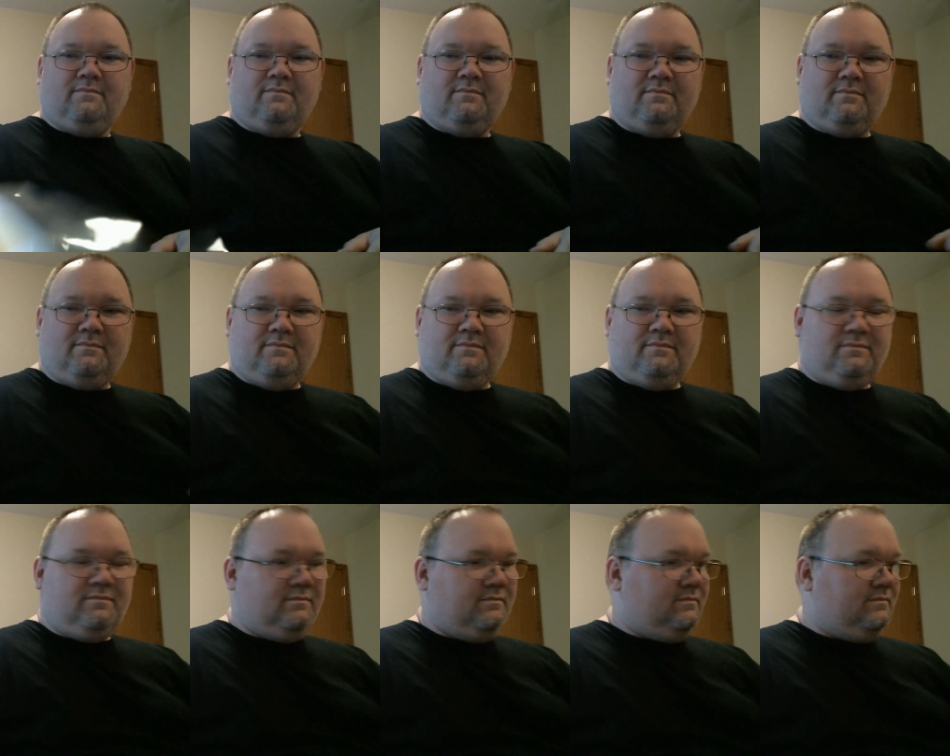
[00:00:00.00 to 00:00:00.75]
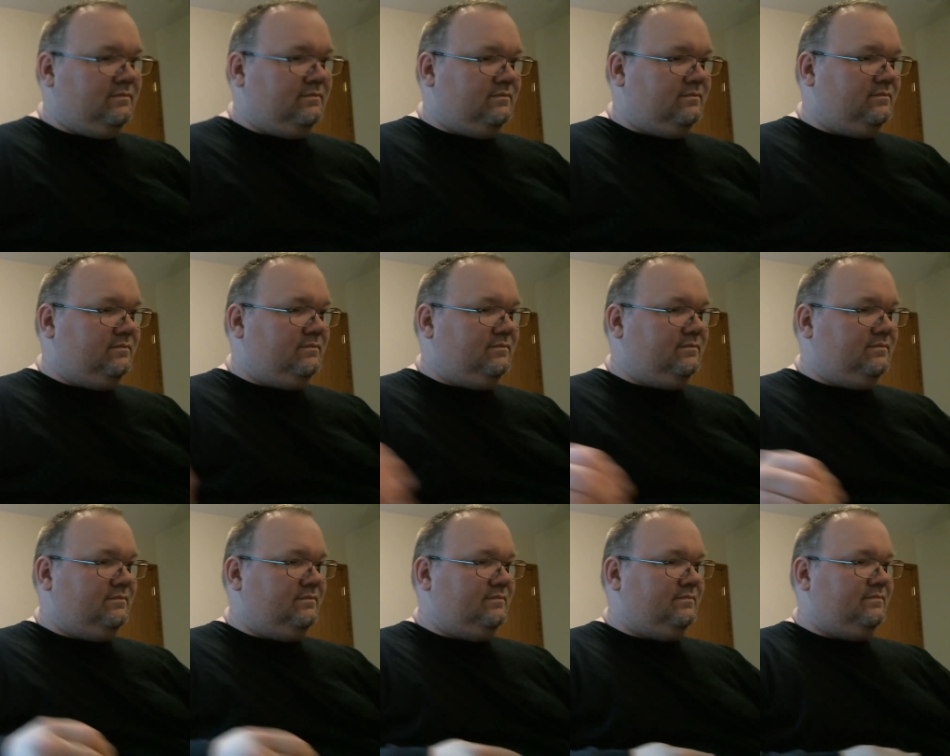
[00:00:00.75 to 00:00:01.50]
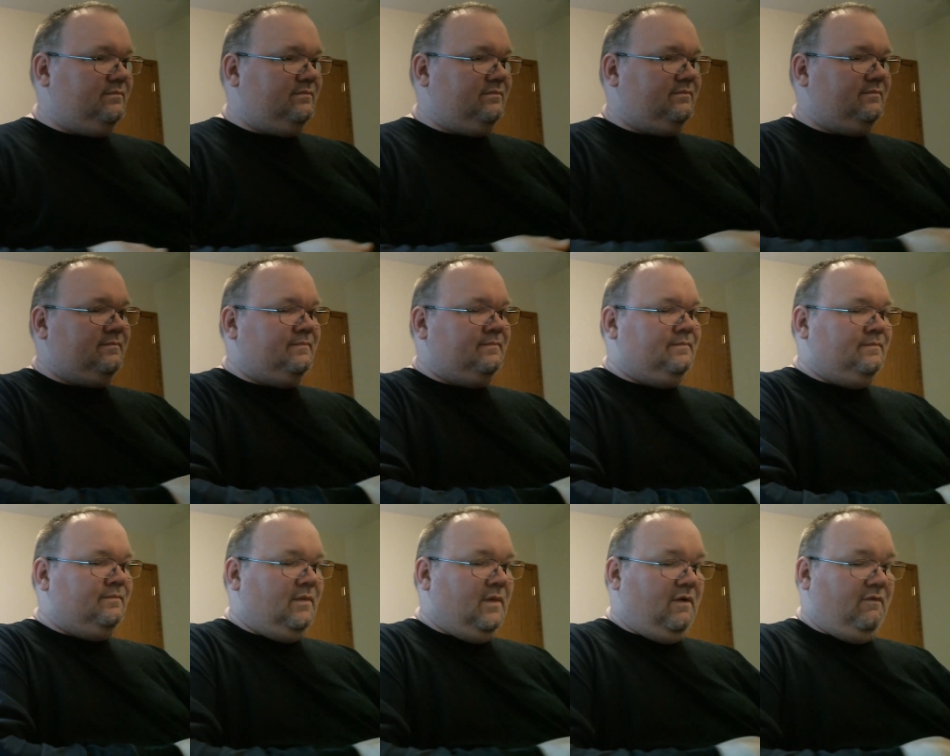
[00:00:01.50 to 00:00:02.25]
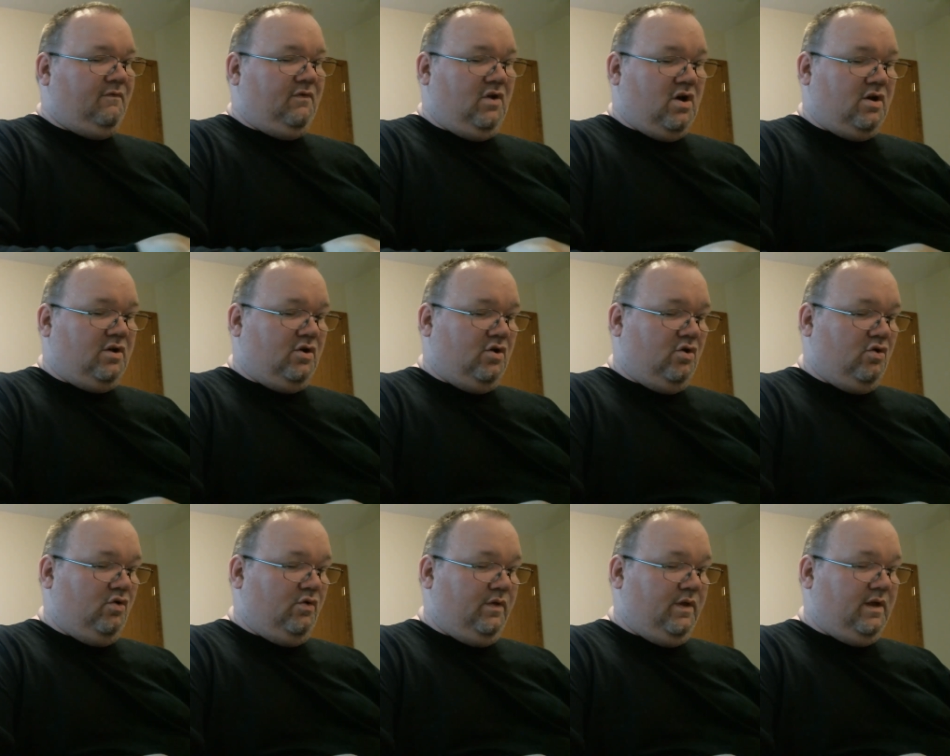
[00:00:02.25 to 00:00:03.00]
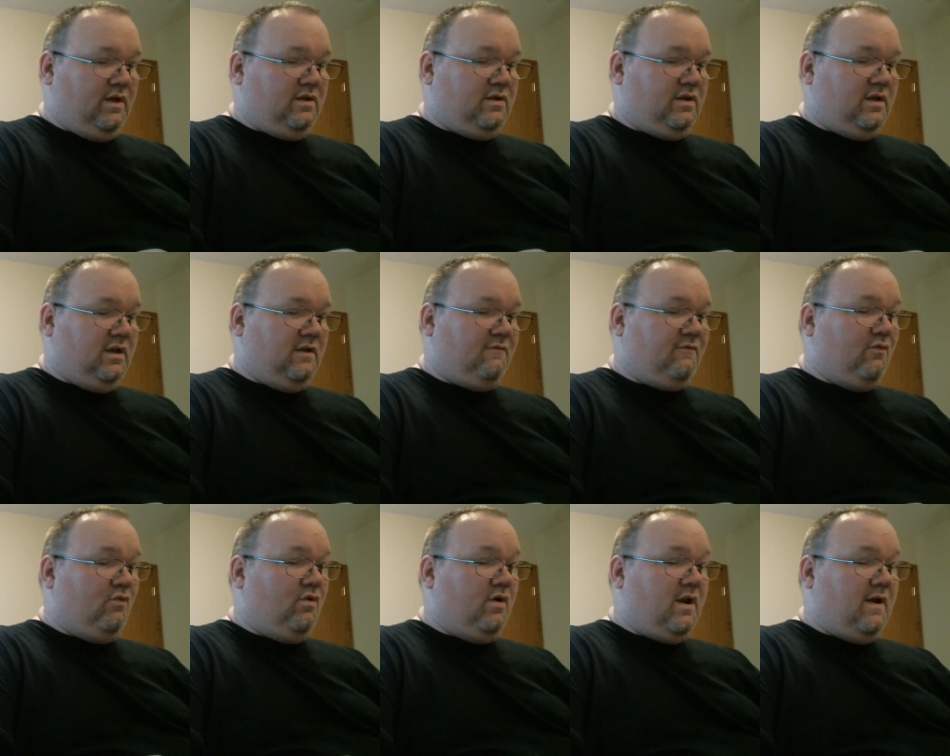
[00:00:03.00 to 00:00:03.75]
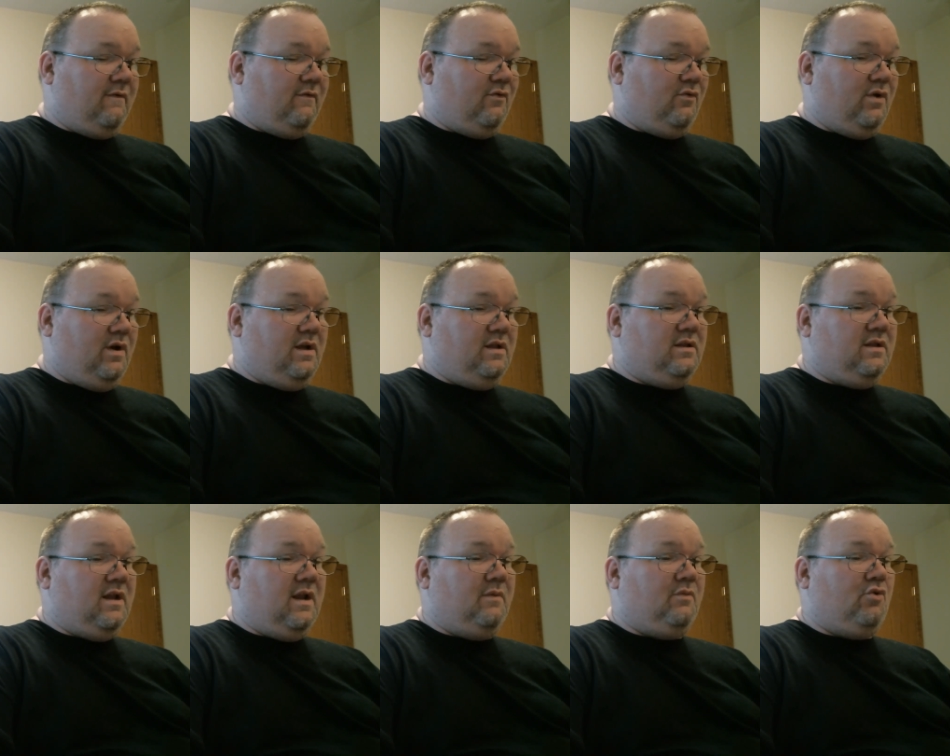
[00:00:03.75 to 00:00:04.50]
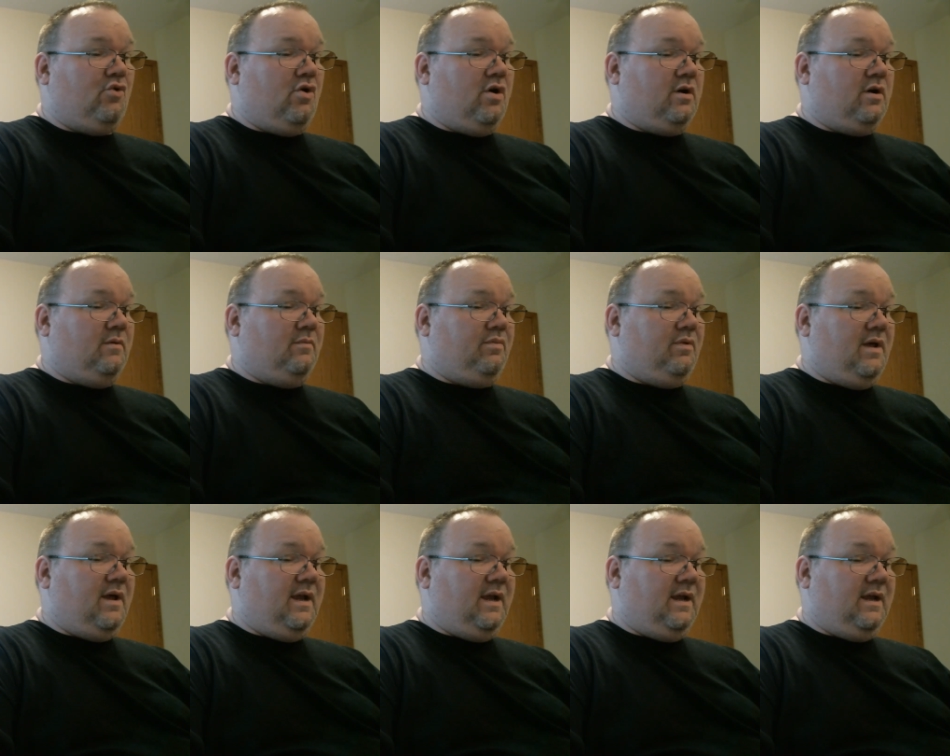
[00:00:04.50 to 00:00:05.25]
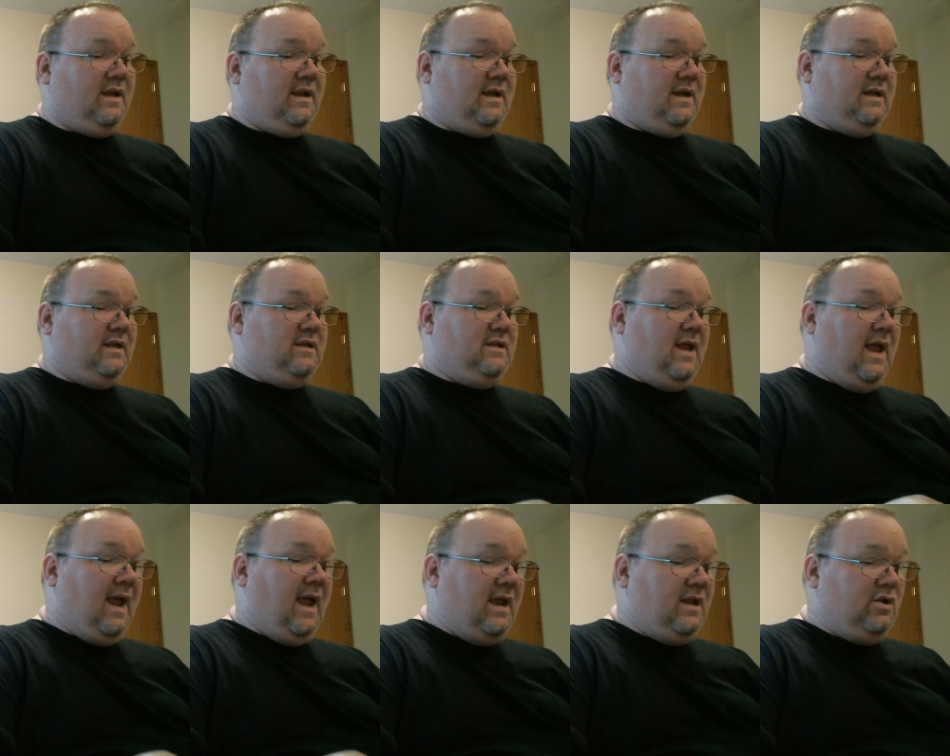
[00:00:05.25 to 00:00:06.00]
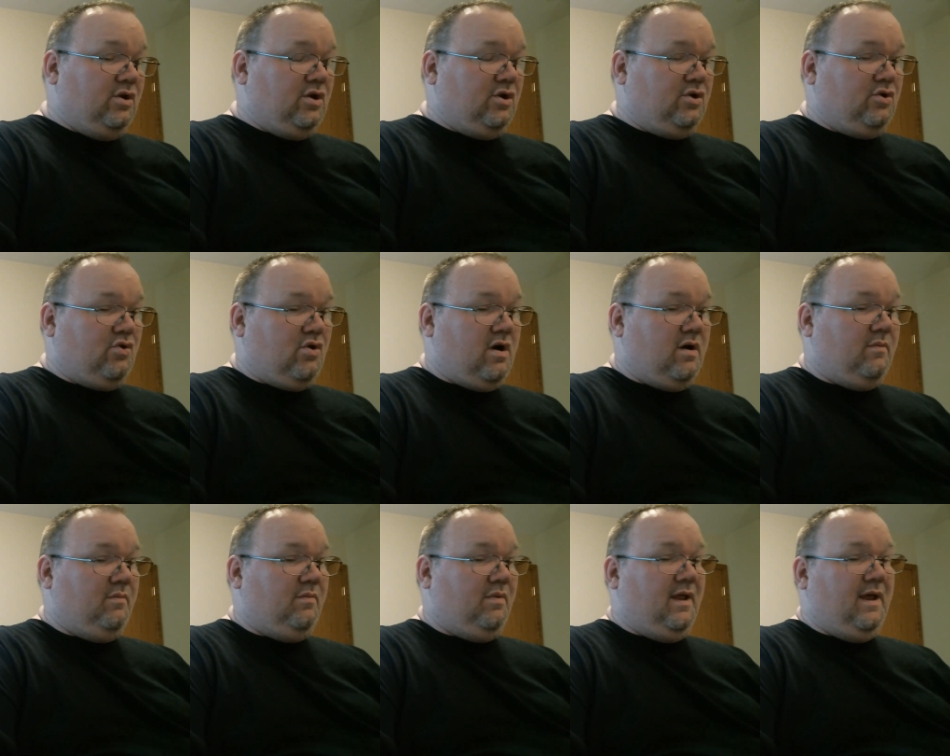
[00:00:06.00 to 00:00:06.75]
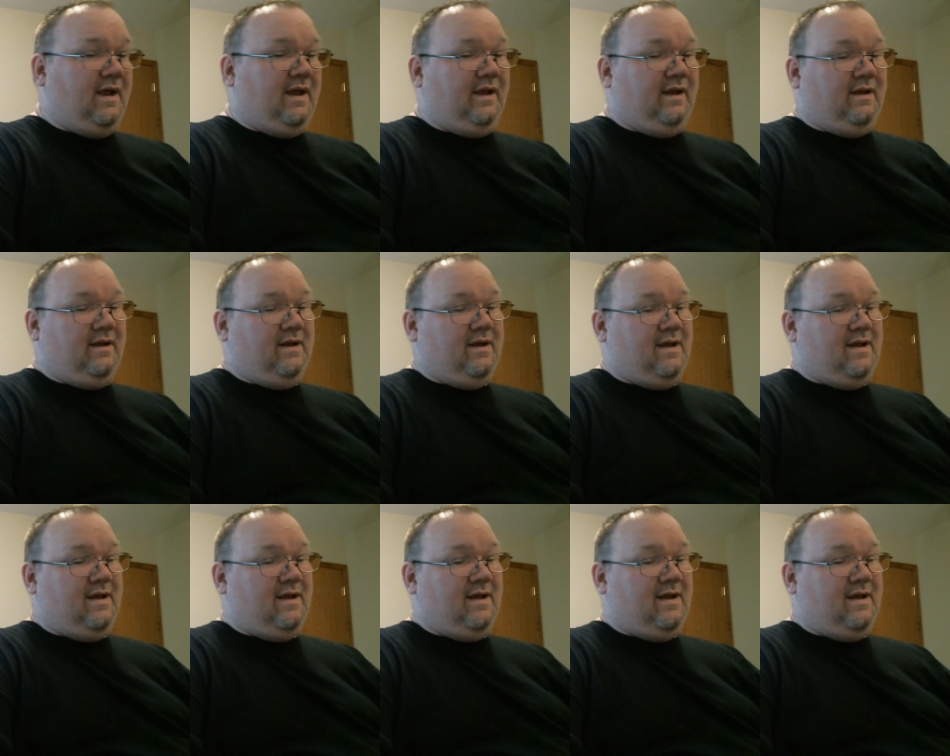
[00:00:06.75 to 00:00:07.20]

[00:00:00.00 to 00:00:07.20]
If you all know who this is, for whatever reason, I'm drawing a blank and I continue to draw a blank.